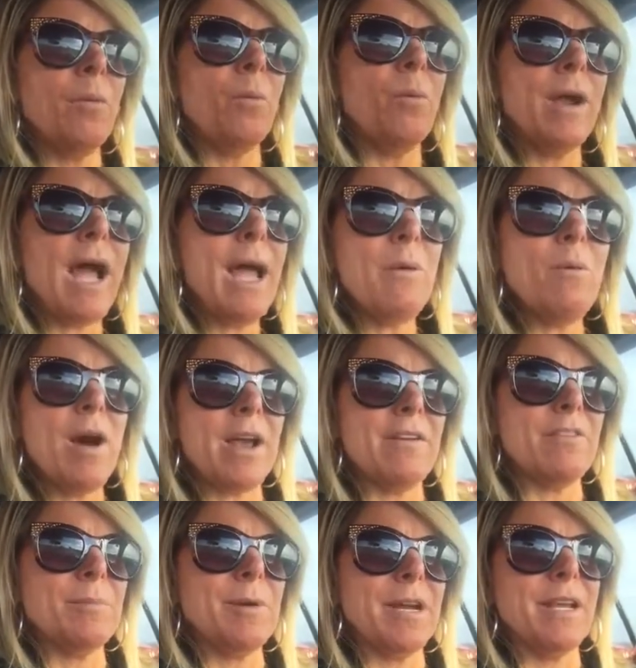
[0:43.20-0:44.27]
What I want
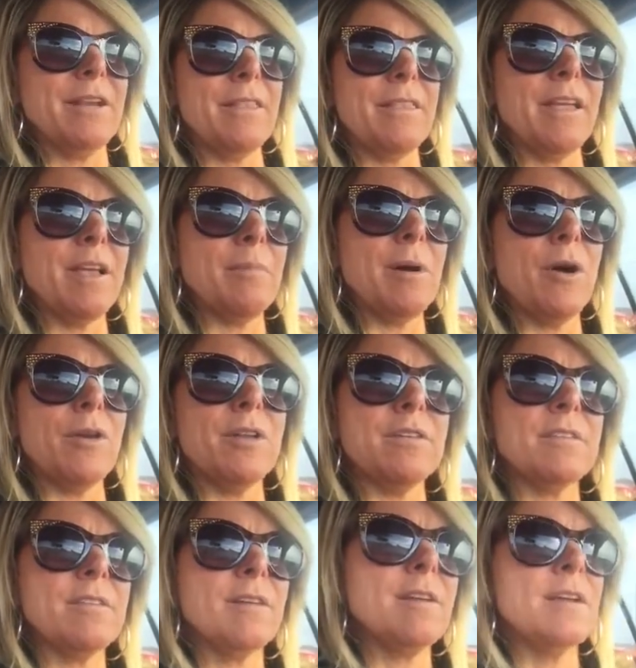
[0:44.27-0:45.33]
everybody to think about
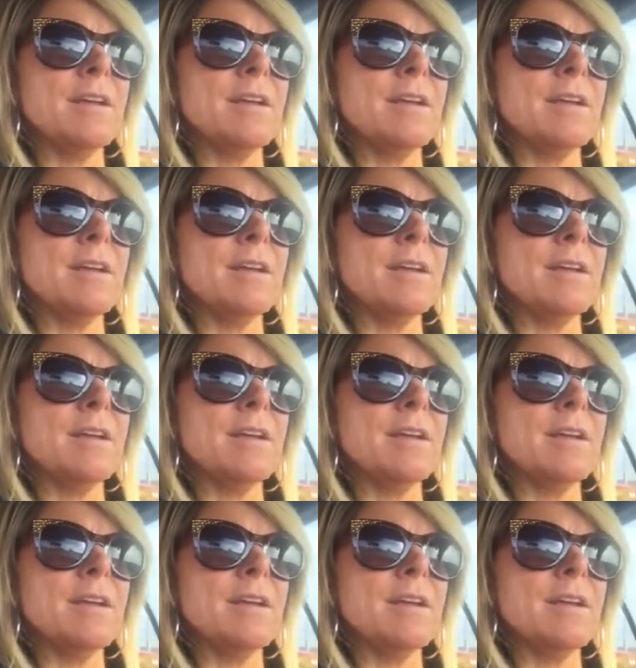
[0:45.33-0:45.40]
is